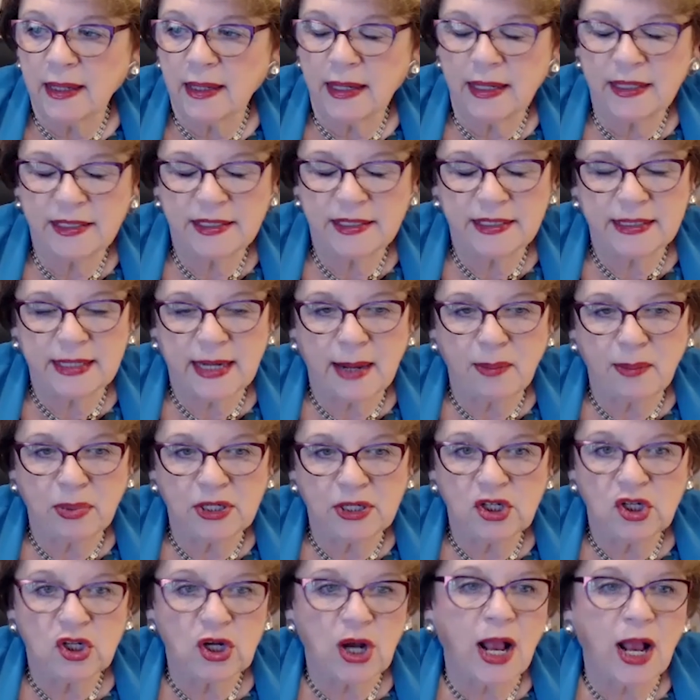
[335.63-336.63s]

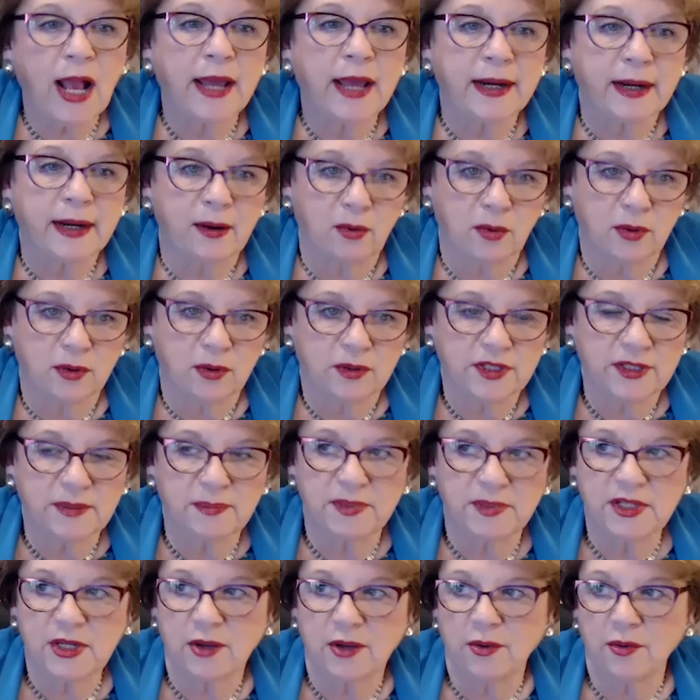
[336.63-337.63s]
establish hot hours
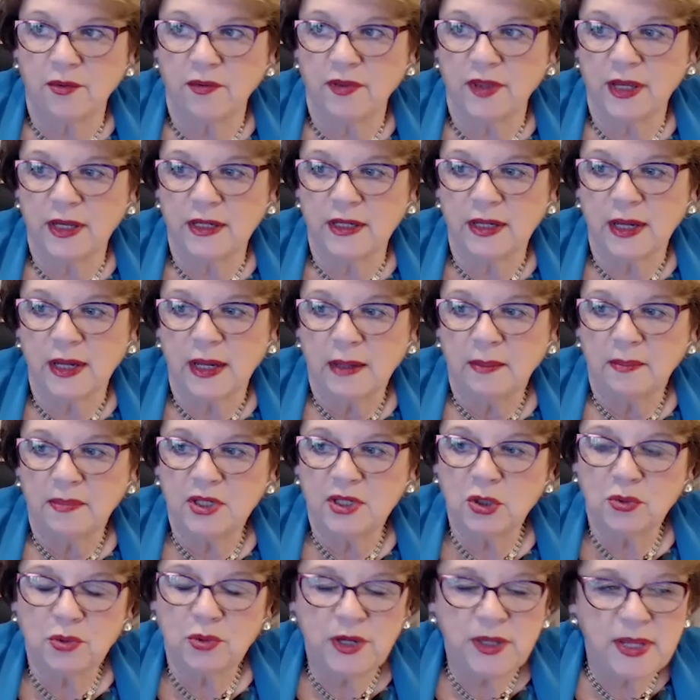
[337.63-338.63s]
so that
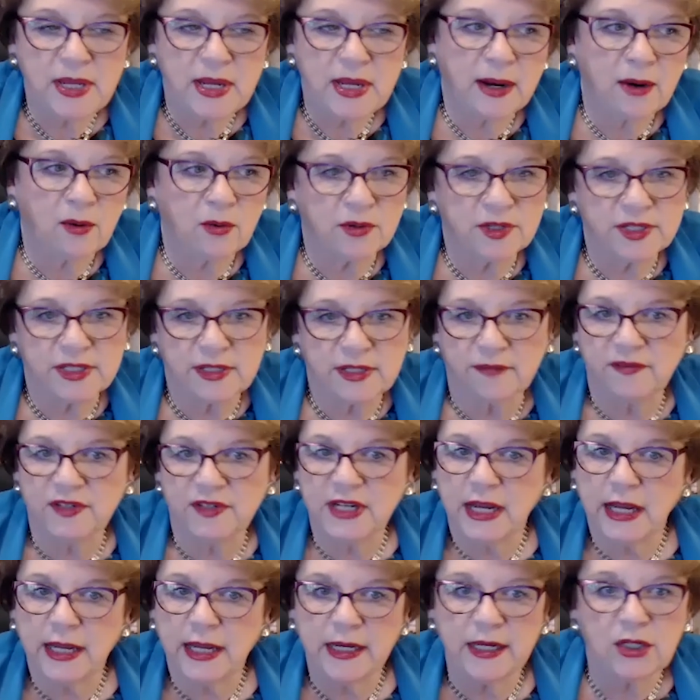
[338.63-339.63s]
between the hours of
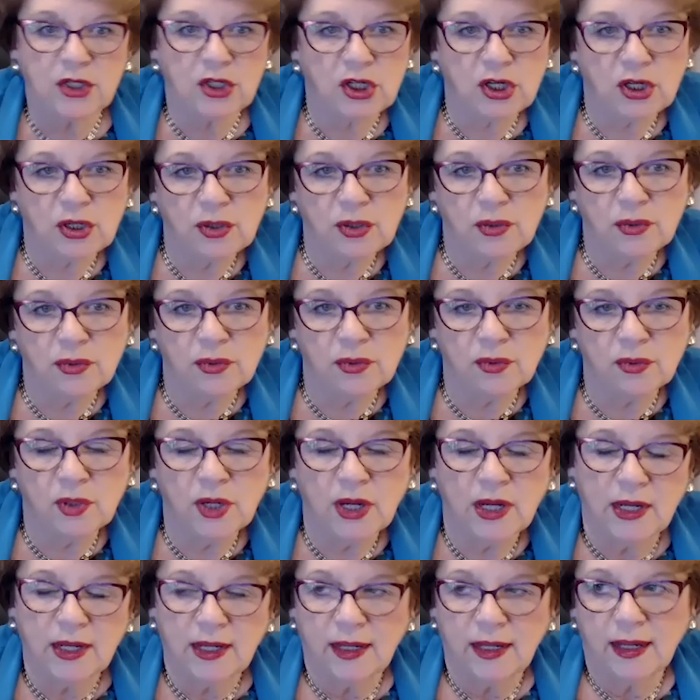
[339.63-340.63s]
10 and 2,
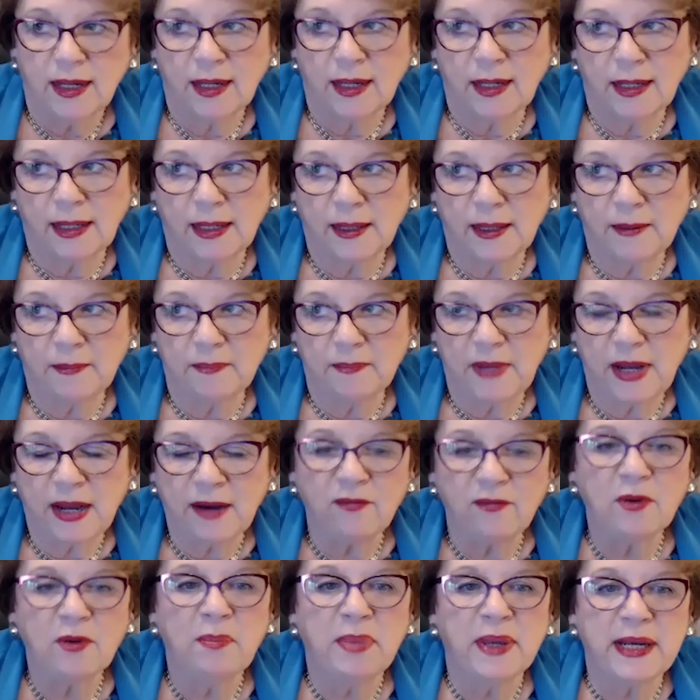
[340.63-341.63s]

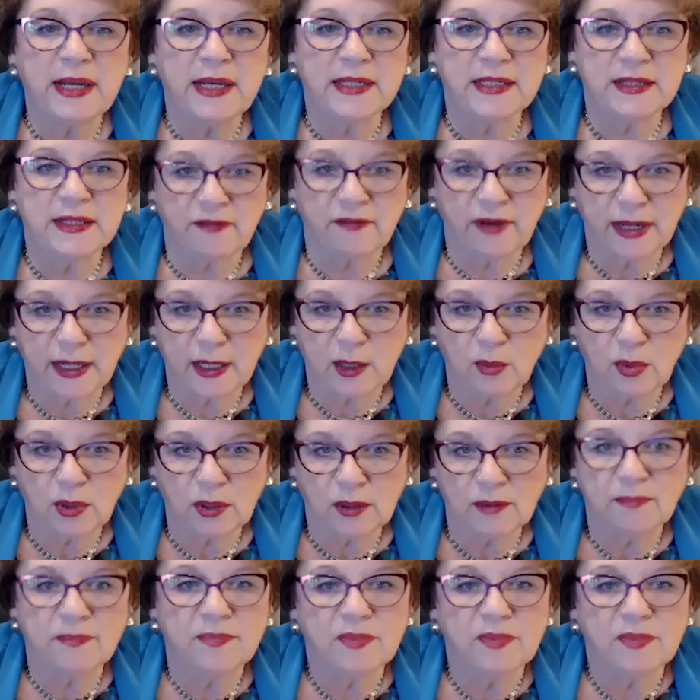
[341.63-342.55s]
everybody is available.